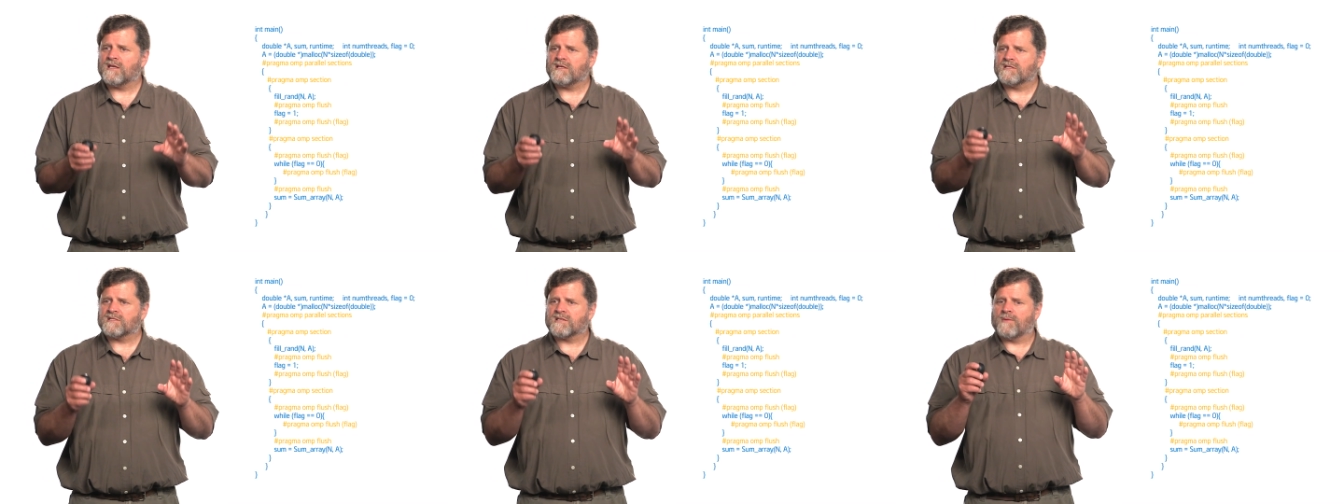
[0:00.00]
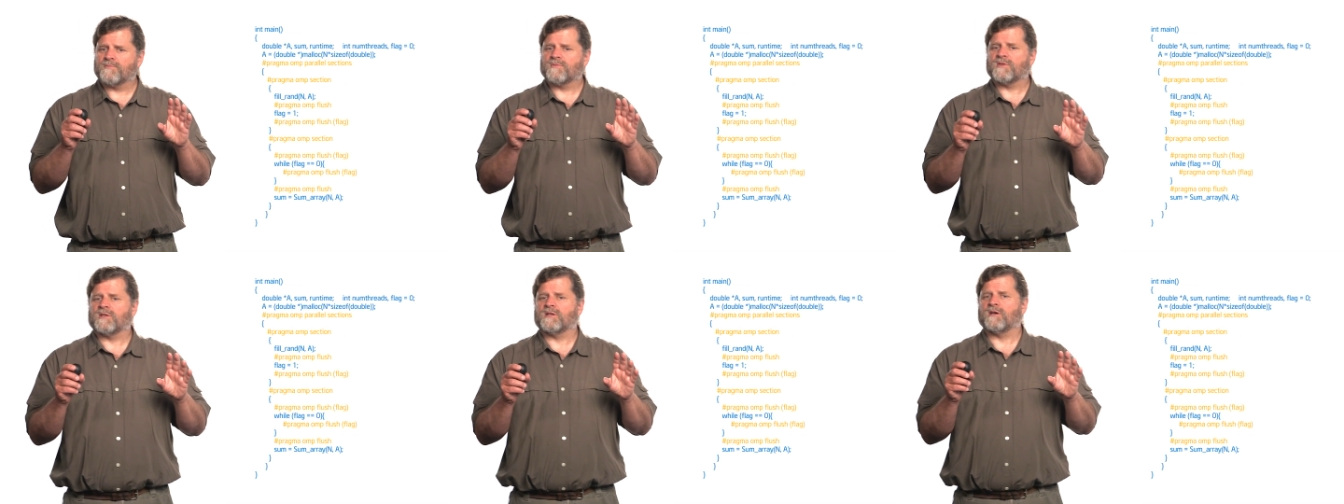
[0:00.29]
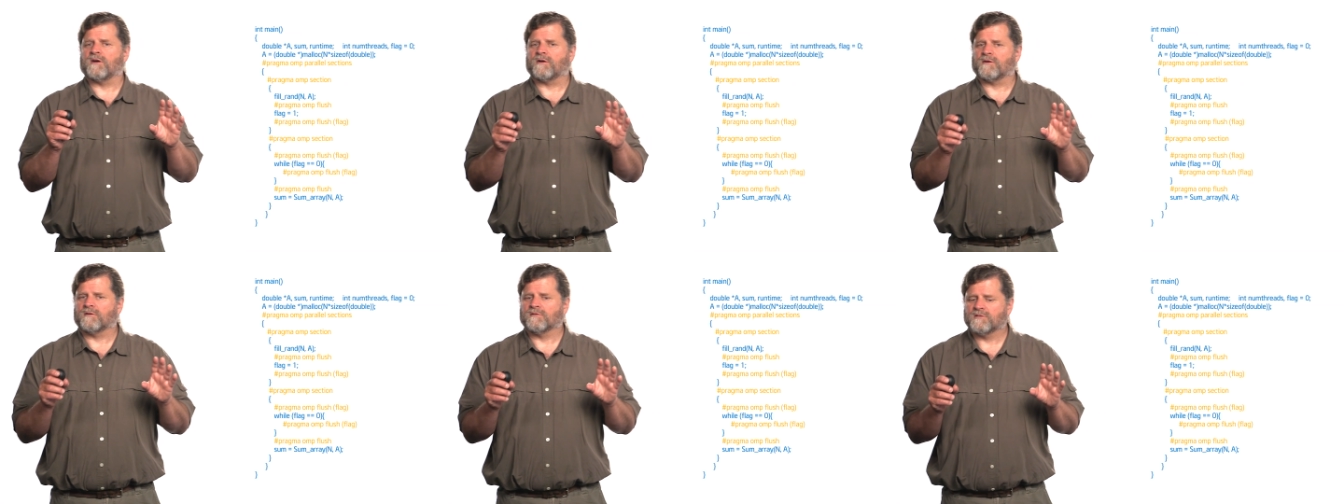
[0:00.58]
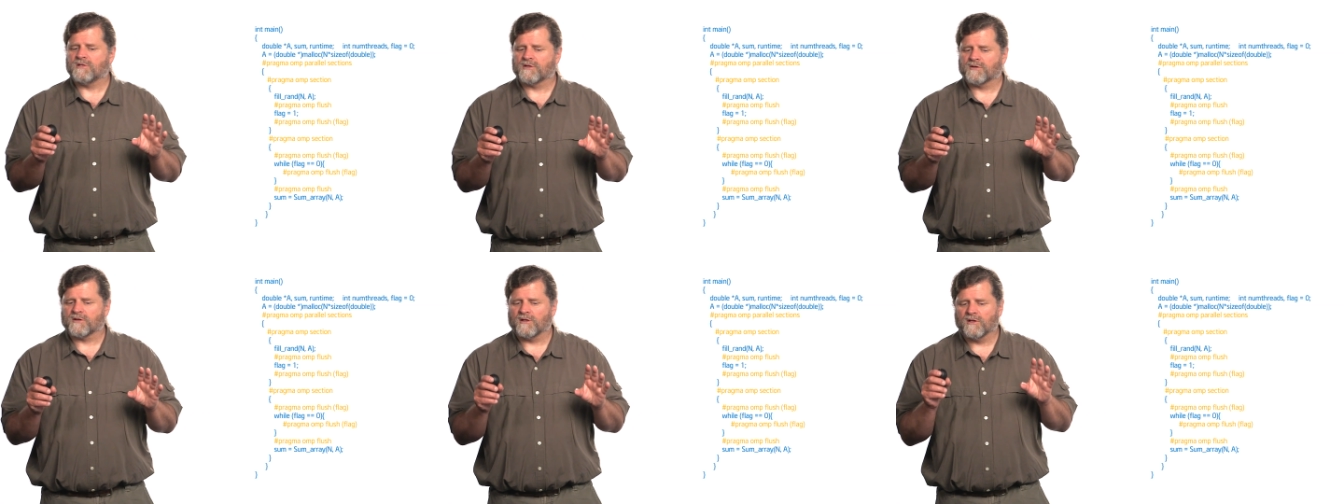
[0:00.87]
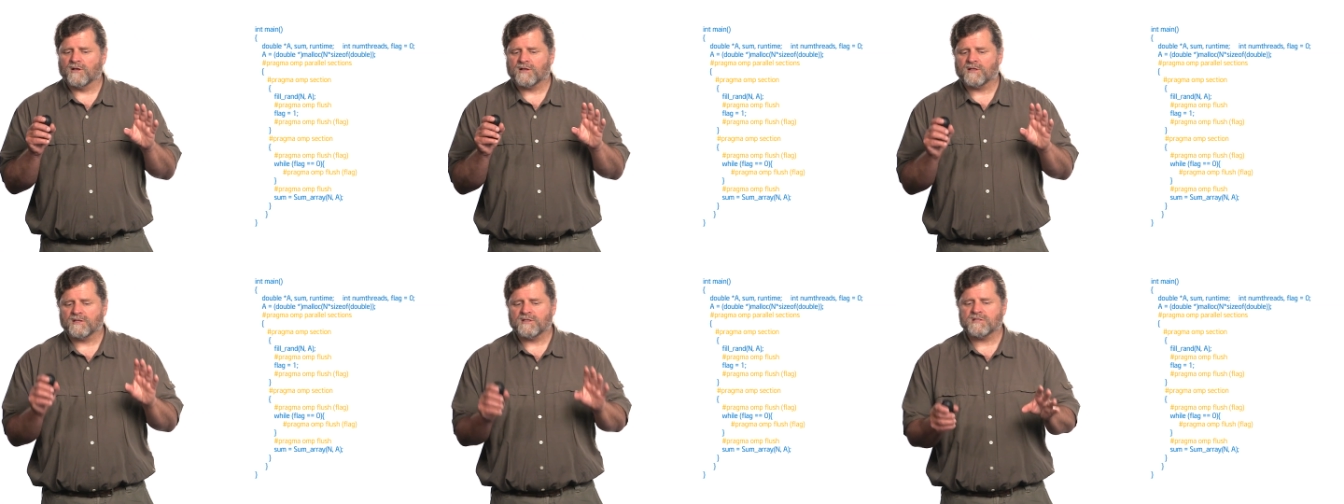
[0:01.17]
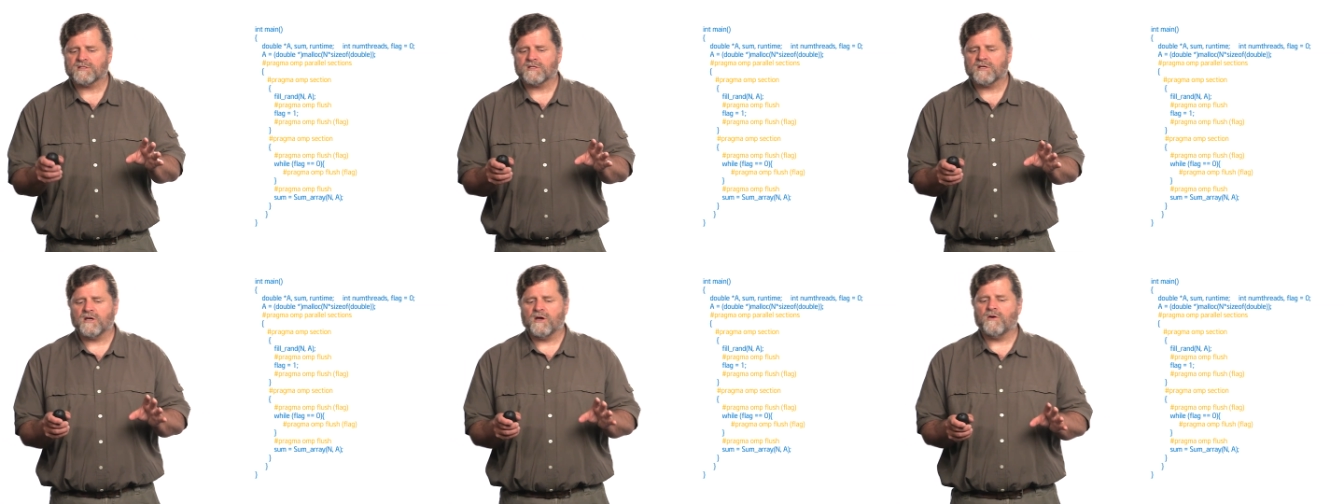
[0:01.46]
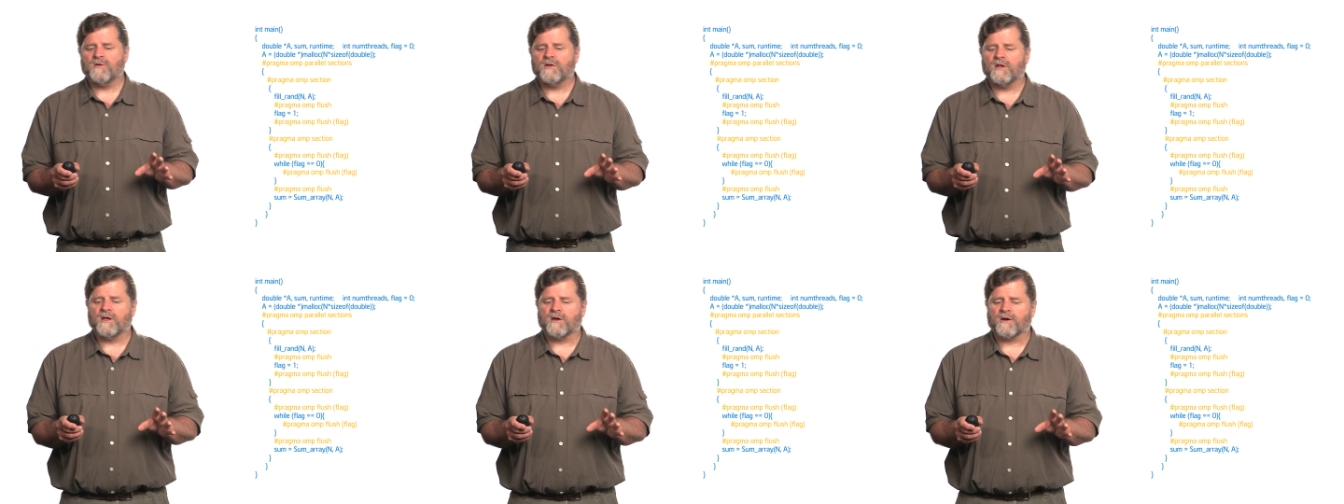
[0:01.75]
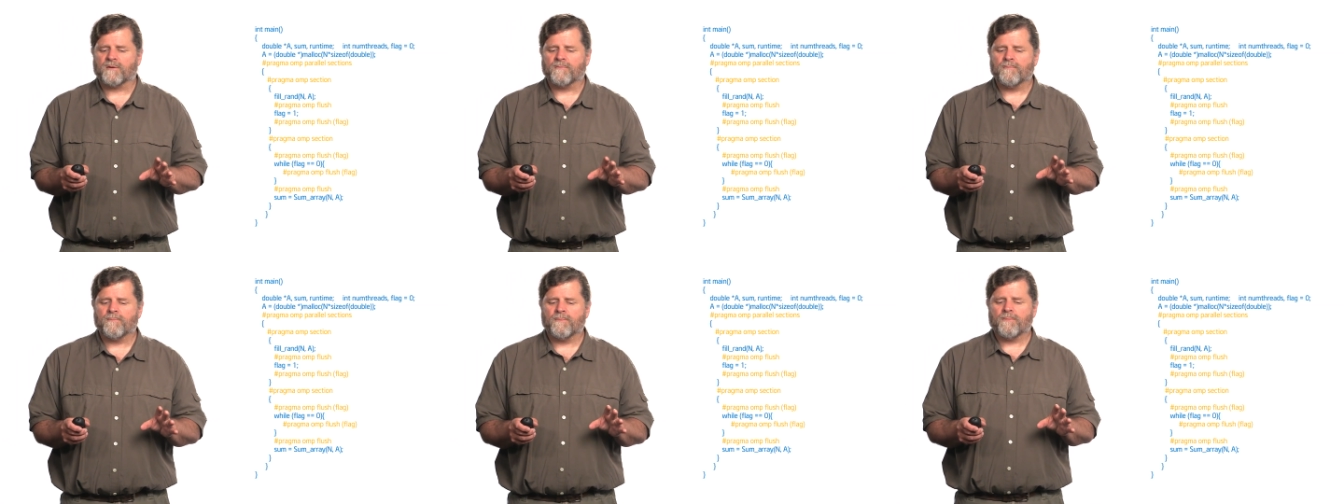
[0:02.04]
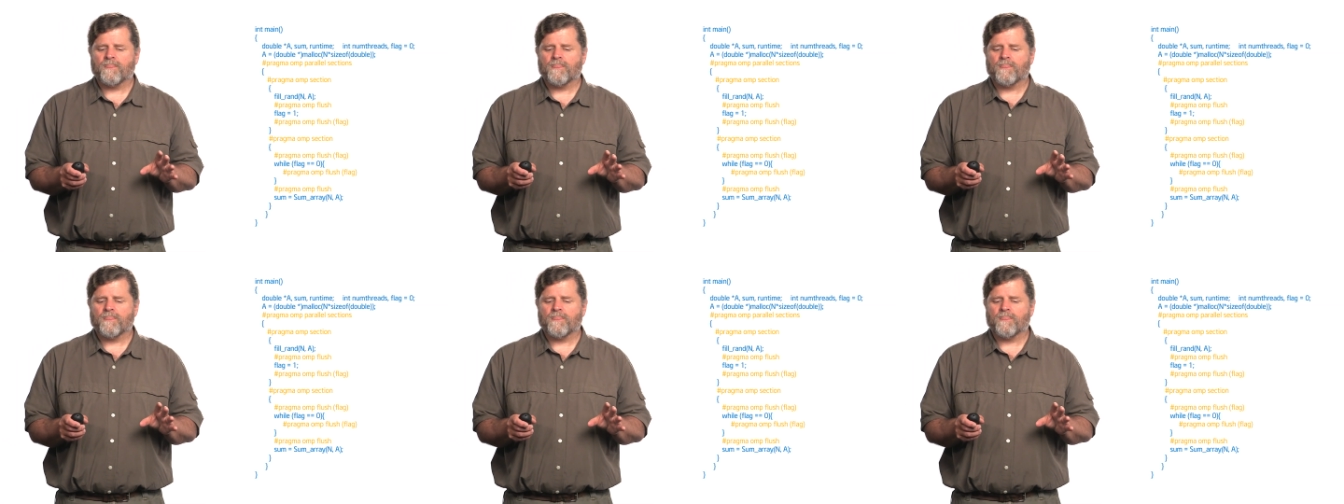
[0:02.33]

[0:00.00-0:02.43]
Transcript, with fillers: you something here. You're going to look at this code here.